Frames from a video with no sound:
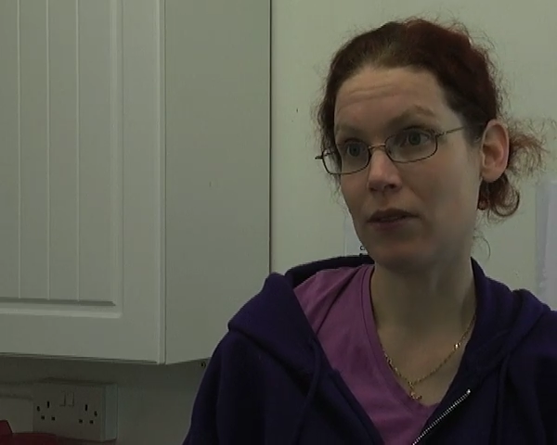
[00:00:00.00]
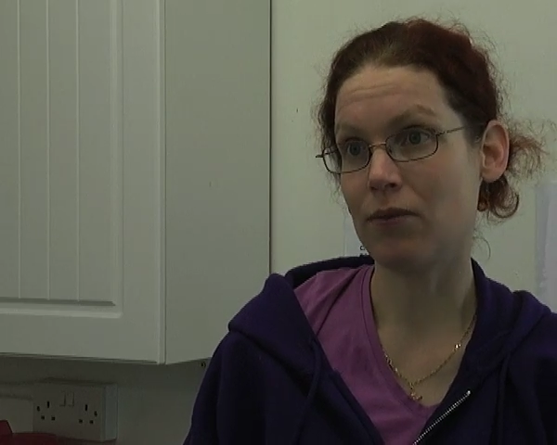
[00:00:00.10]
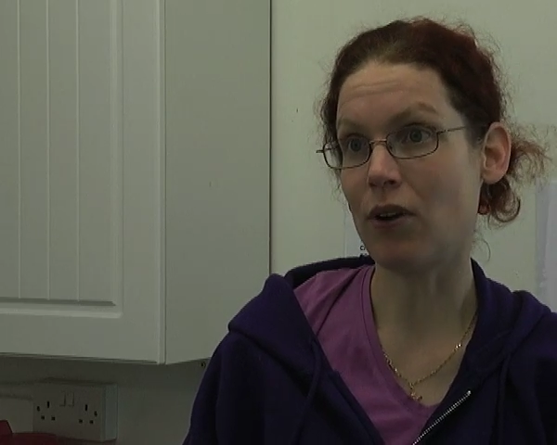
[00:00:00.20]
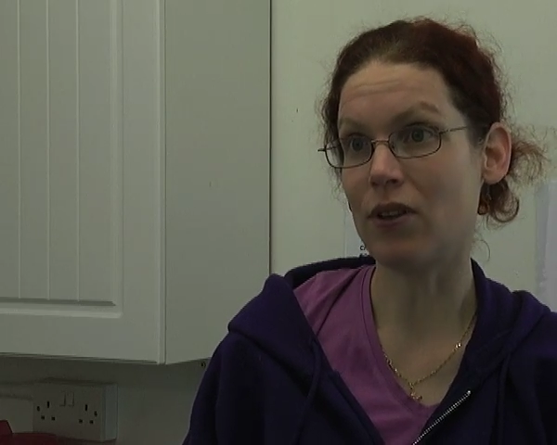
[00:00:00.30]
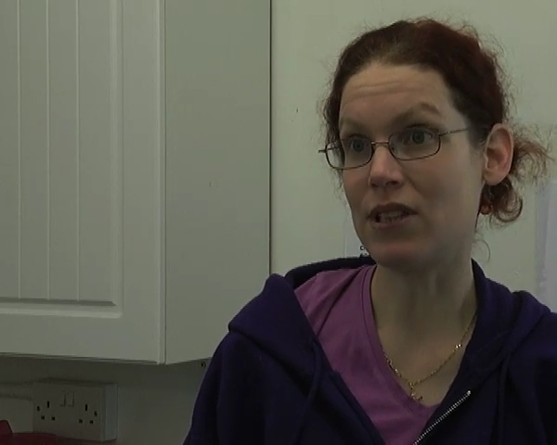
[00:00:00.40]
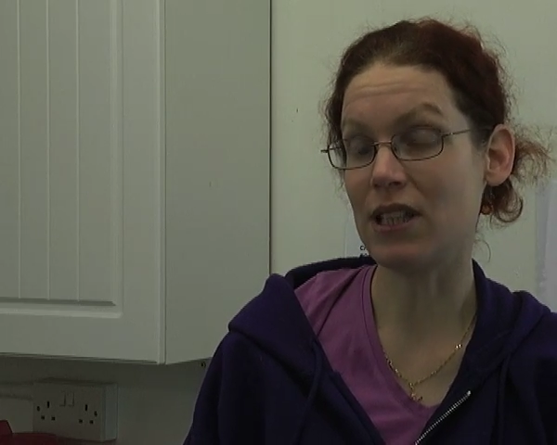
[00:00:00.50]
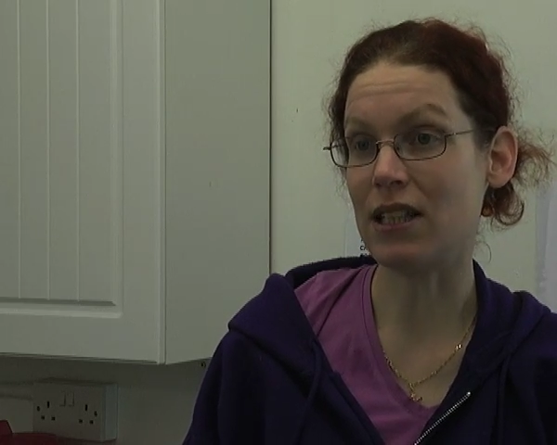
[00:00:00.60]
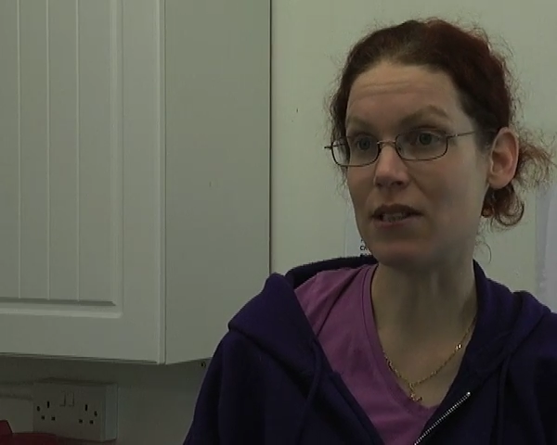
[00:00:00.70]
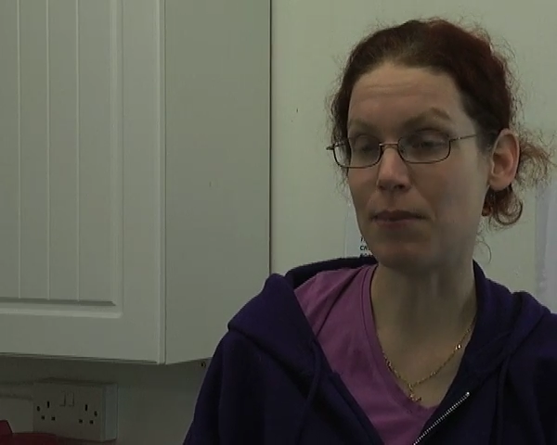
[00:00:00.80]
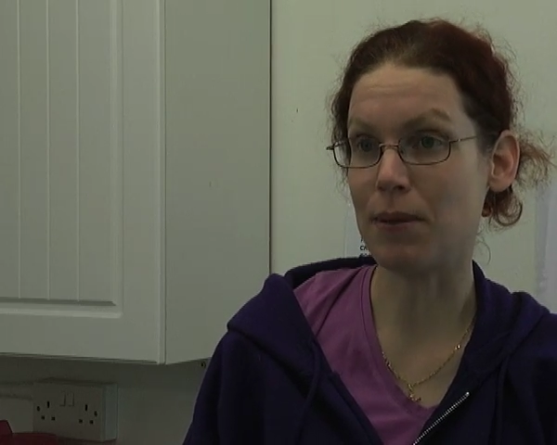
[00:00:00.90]

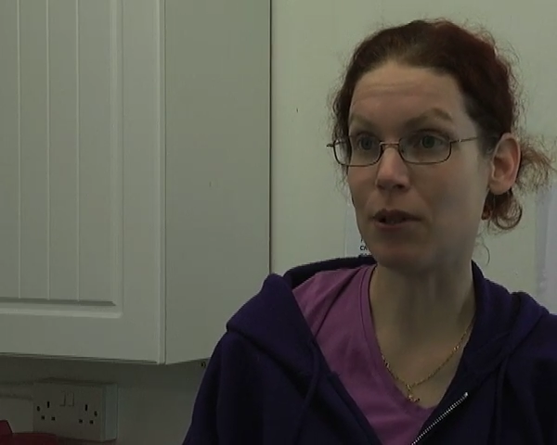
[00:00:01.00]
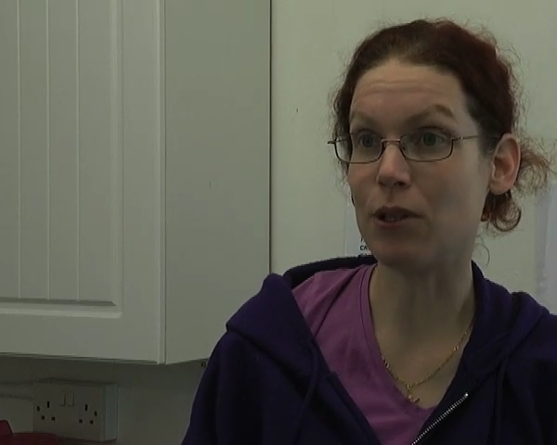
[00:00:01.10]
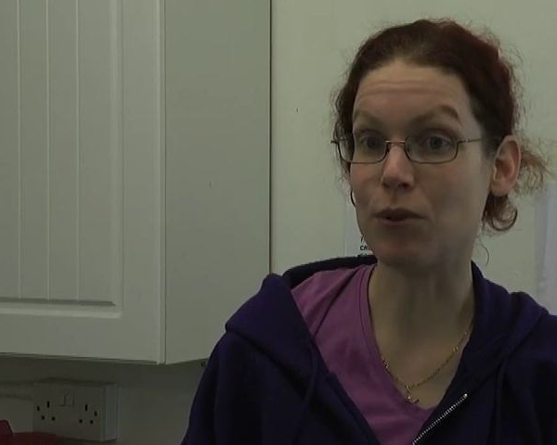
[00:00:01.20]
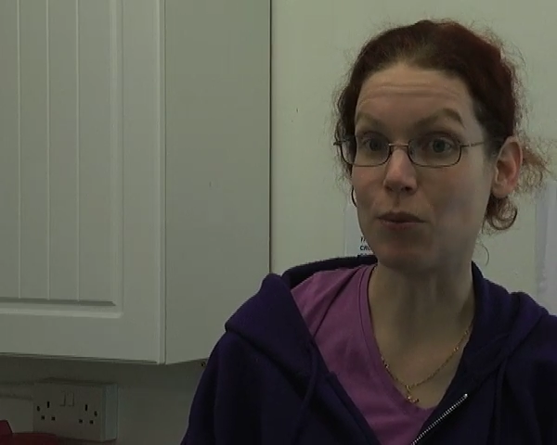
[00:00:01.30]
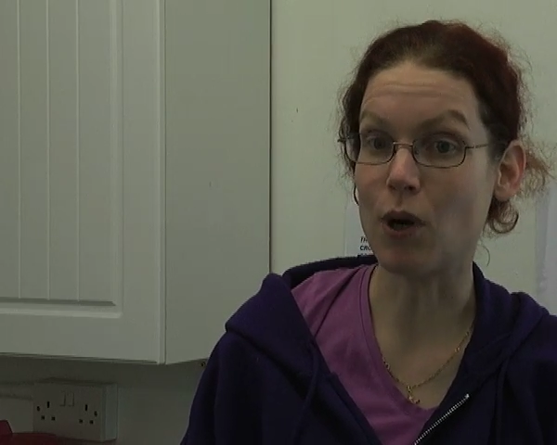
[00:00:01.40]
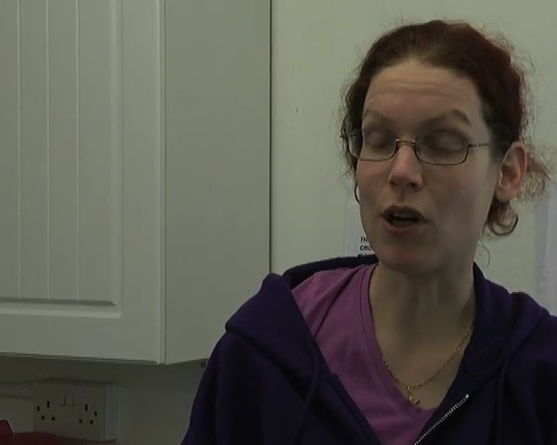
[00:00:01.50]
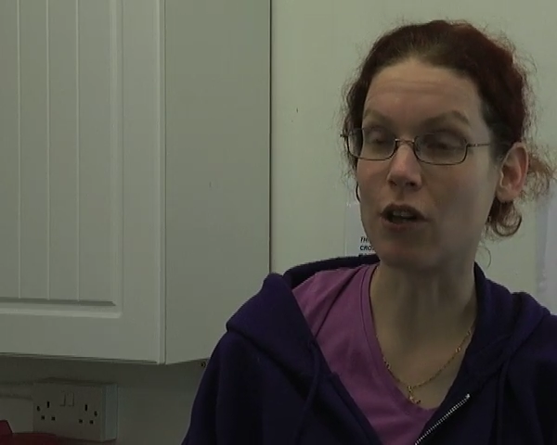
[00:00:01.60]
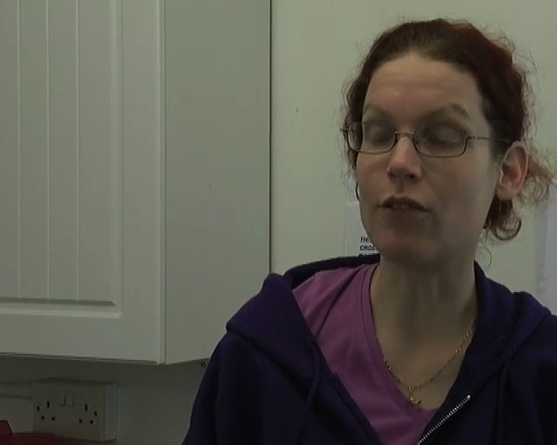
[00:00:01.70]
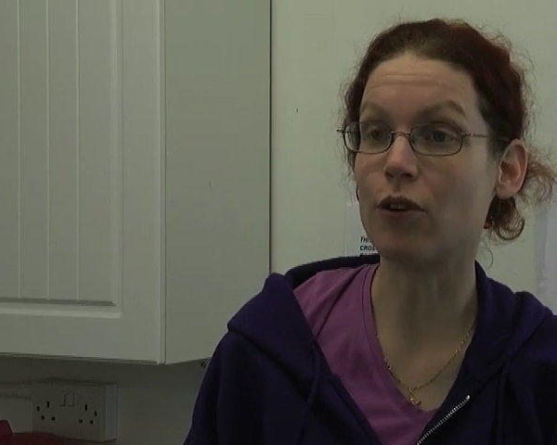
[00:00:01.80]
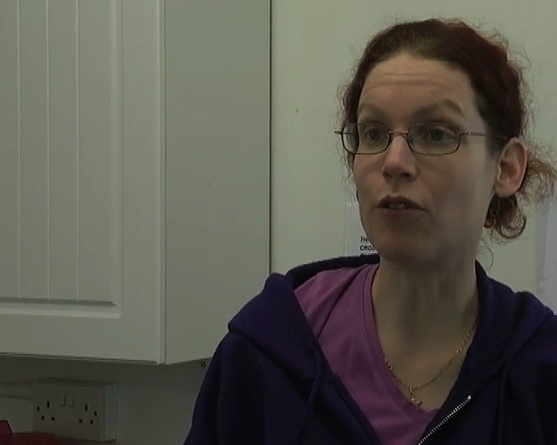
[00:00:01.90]
volunteers, people who will work
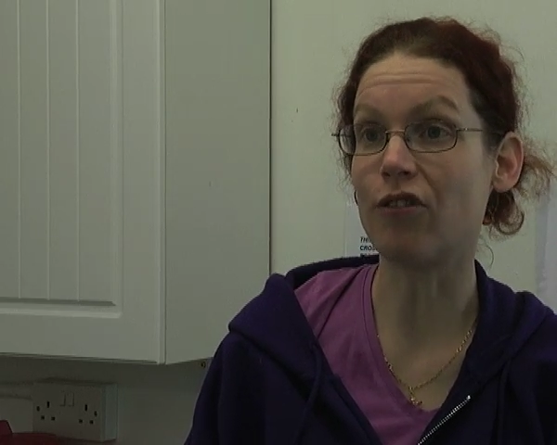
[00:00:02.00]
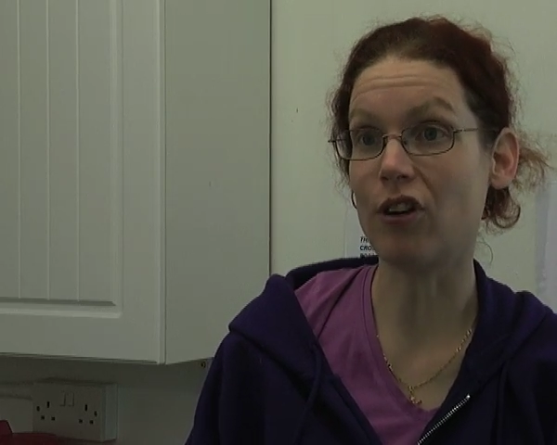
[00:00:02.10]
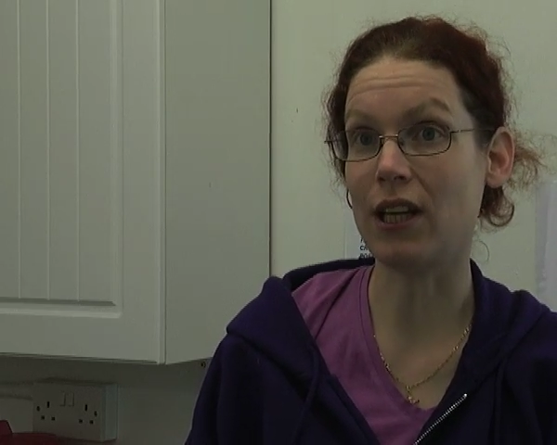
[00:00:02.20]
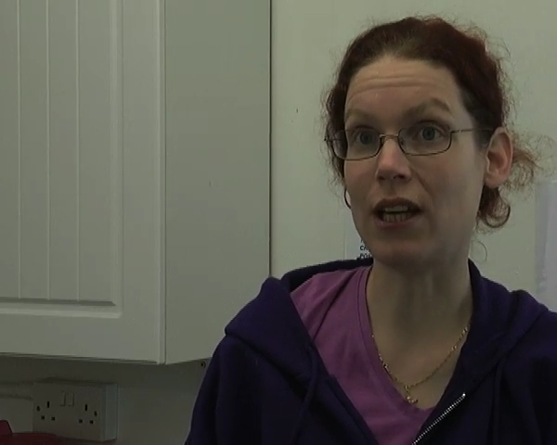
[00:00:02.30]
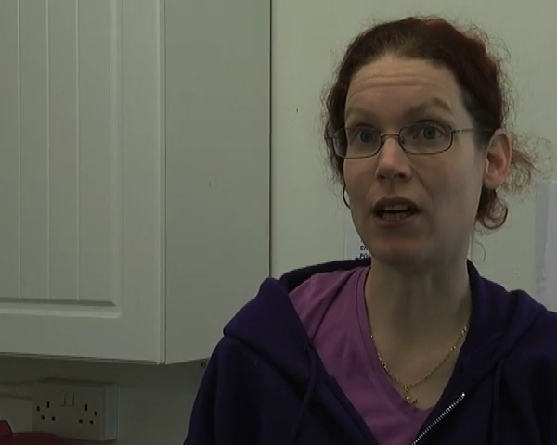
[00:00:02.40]
for free,